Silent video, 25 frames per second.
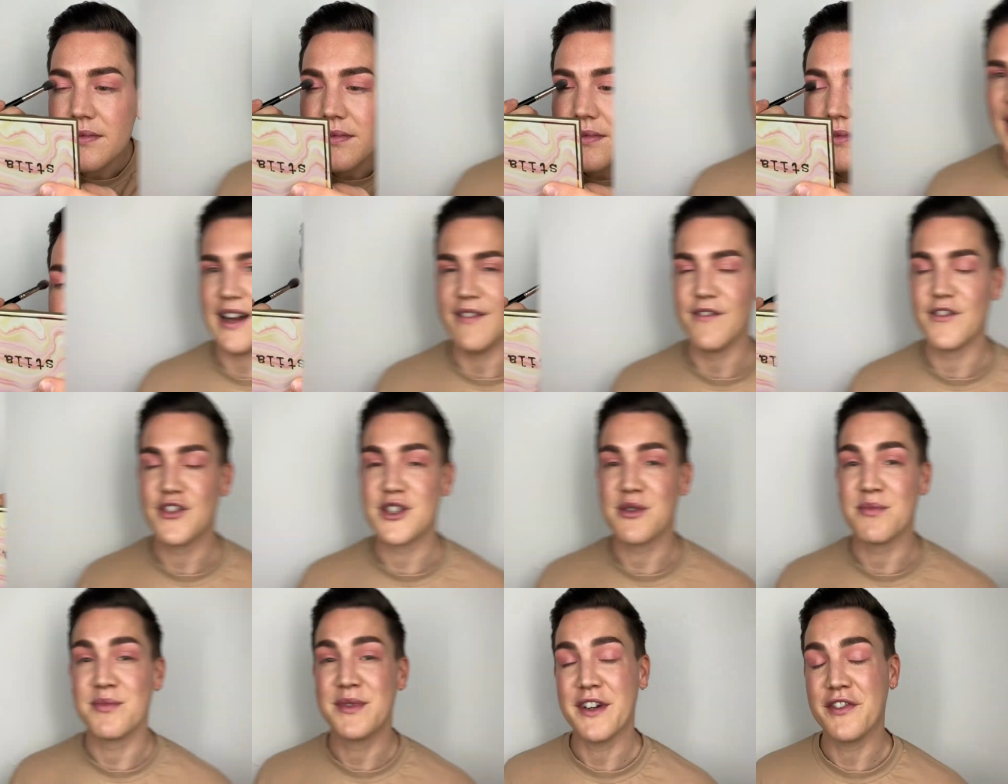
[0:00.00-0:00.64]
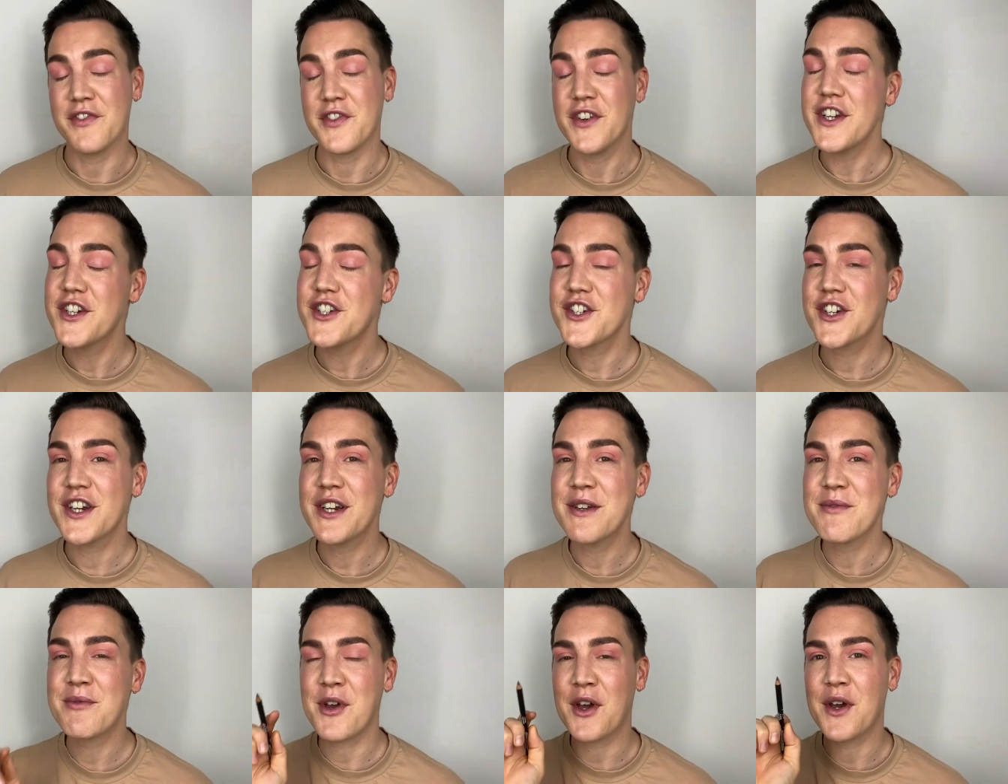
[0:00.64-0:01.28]
And for some
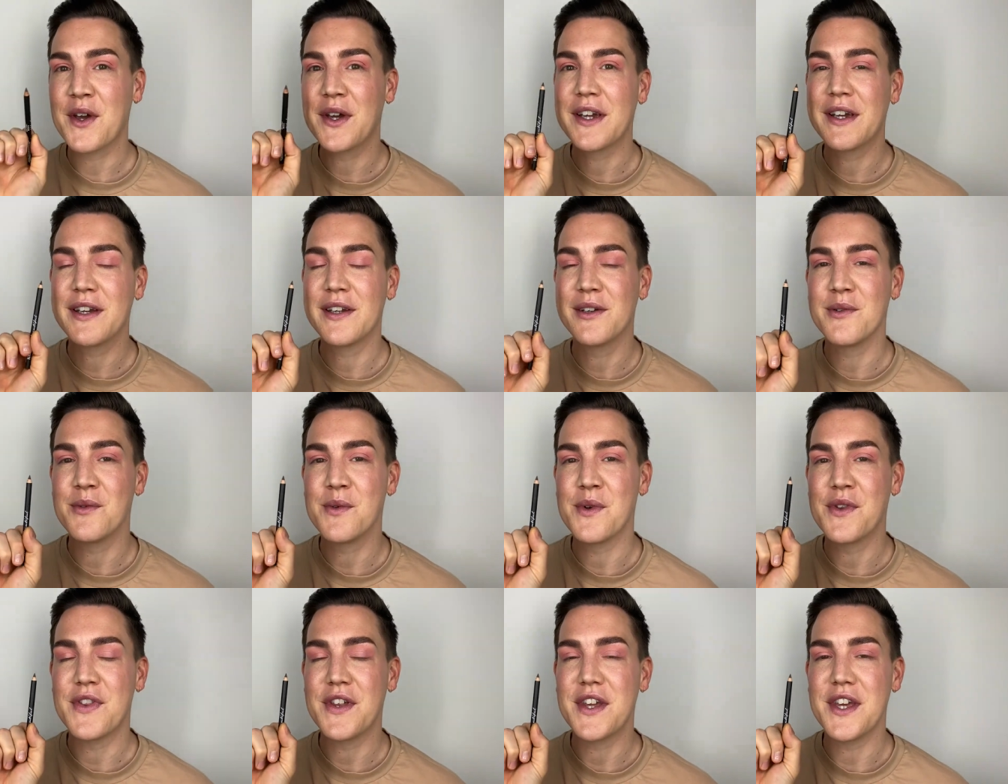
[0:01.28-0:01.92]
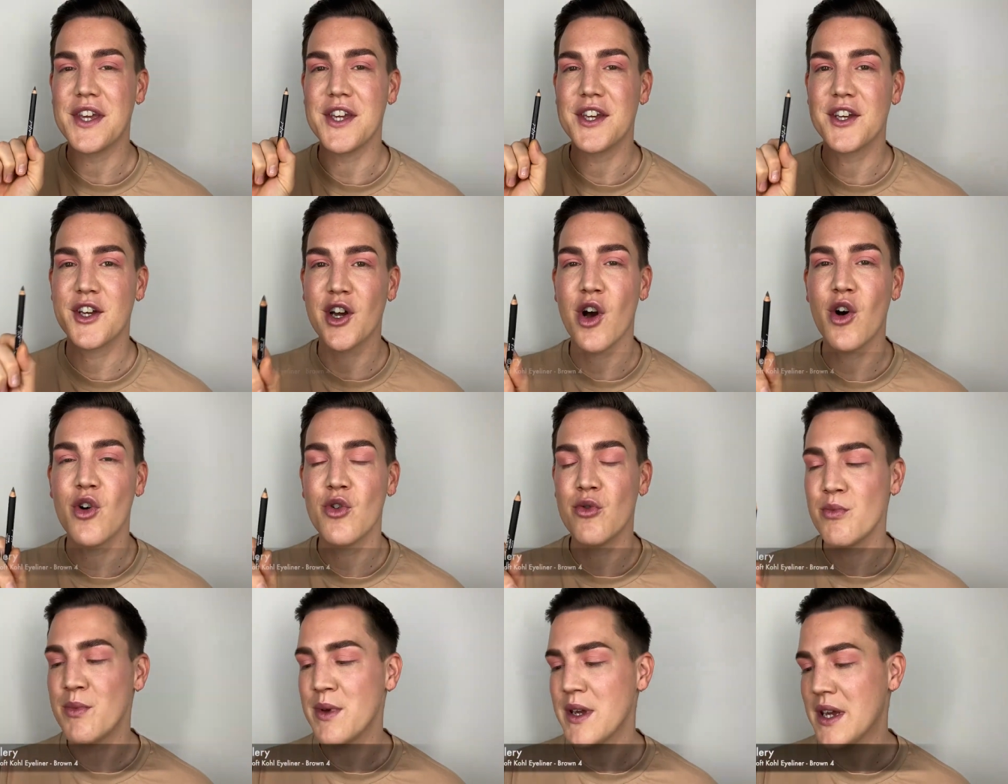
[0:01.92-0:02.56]
definition, I'm going in with the
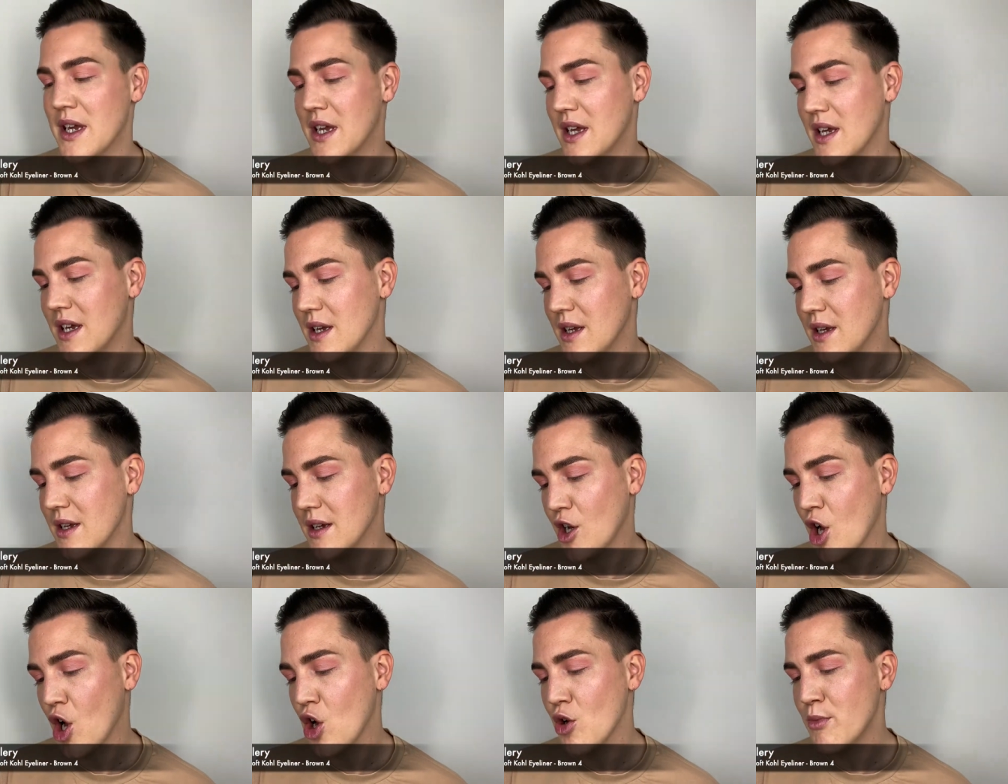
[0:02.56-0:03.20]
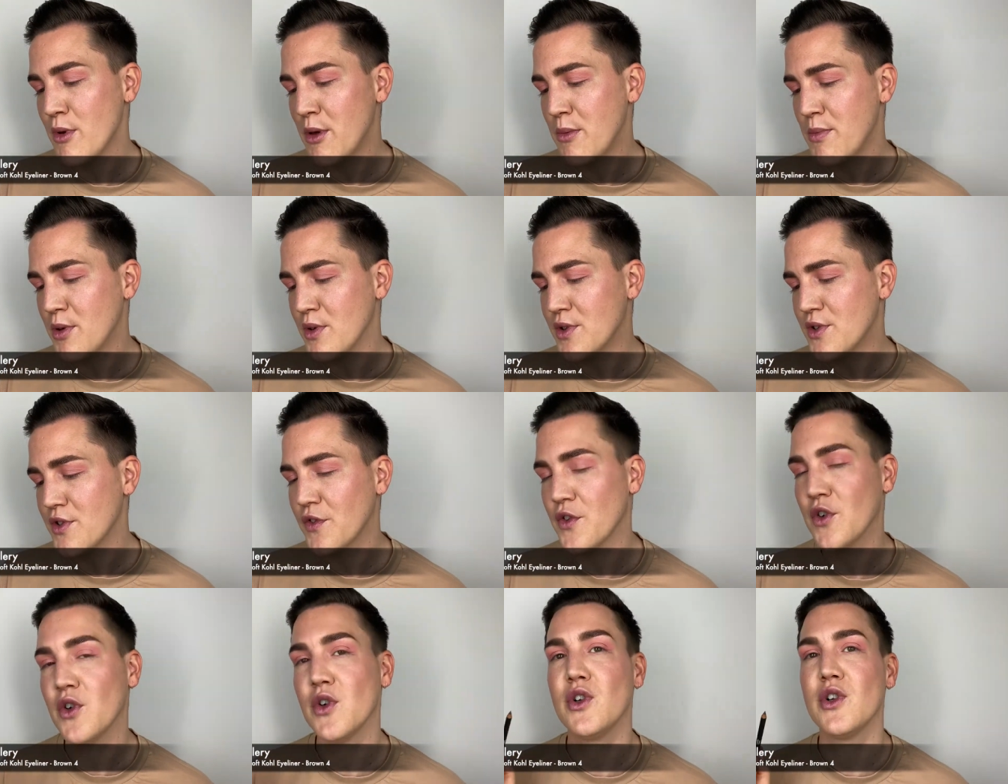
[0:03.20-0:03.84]
Kohl Me, Kohl Me
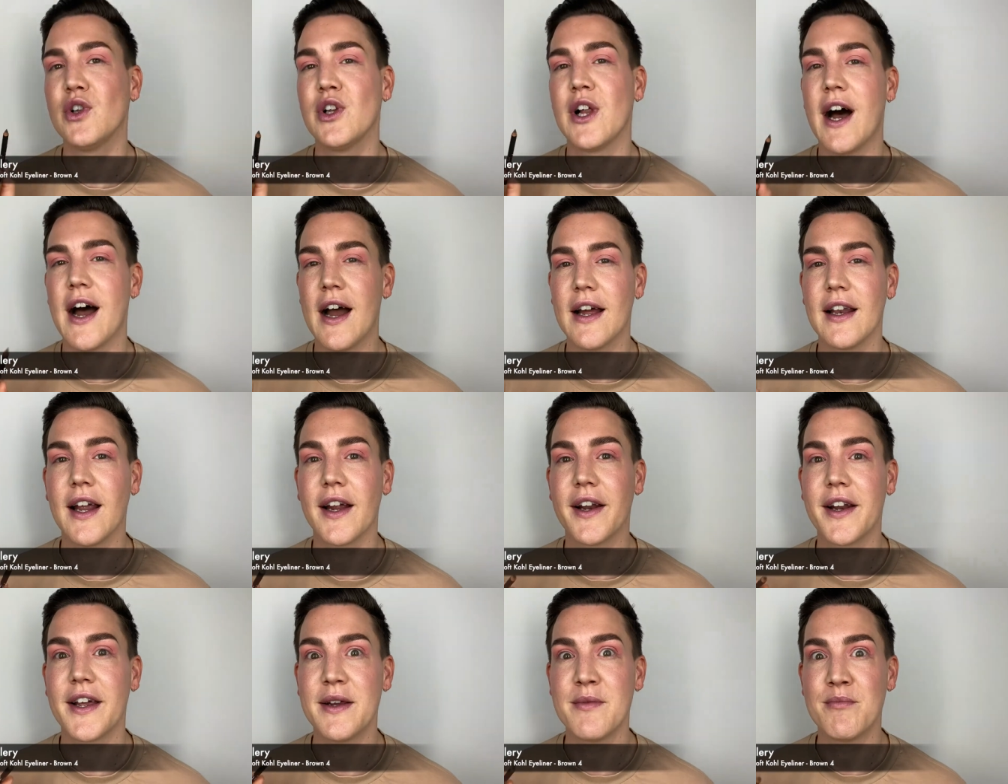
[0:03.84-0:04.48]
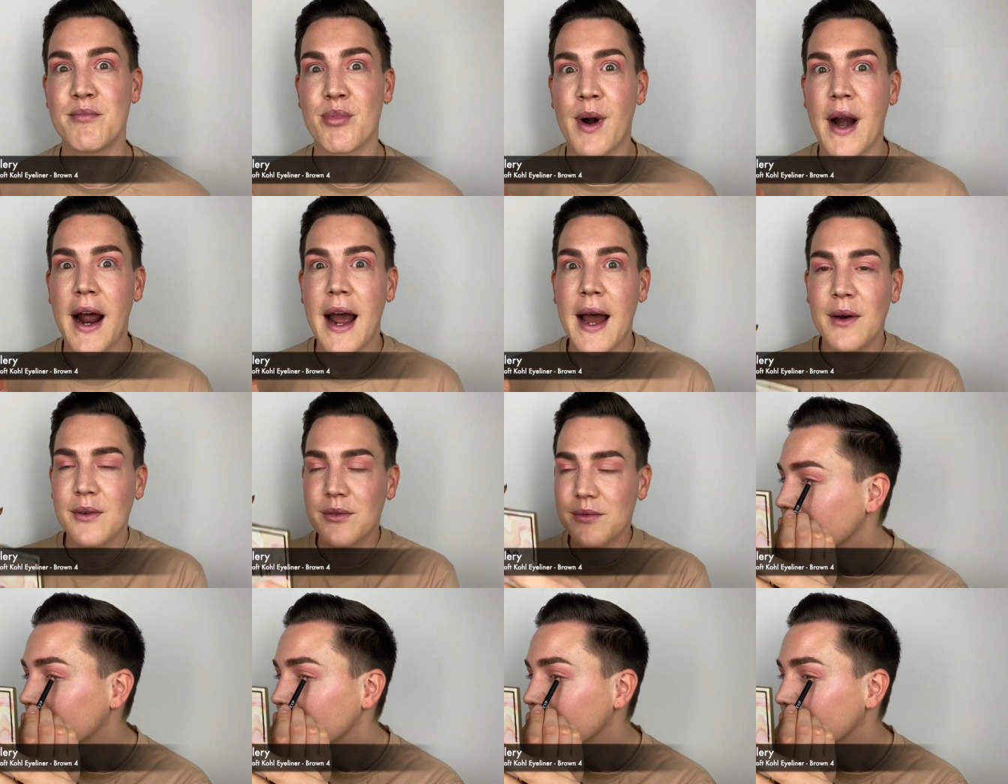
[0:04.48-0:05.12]
Beautiful Eyeliner in
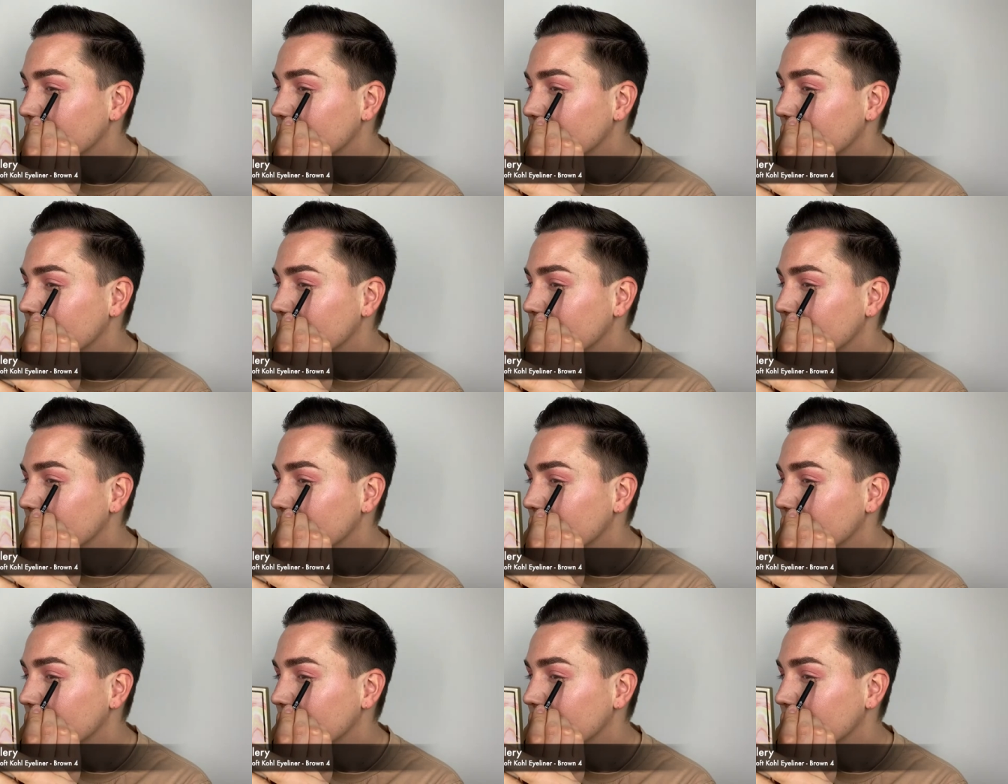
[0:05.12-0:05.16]
brown.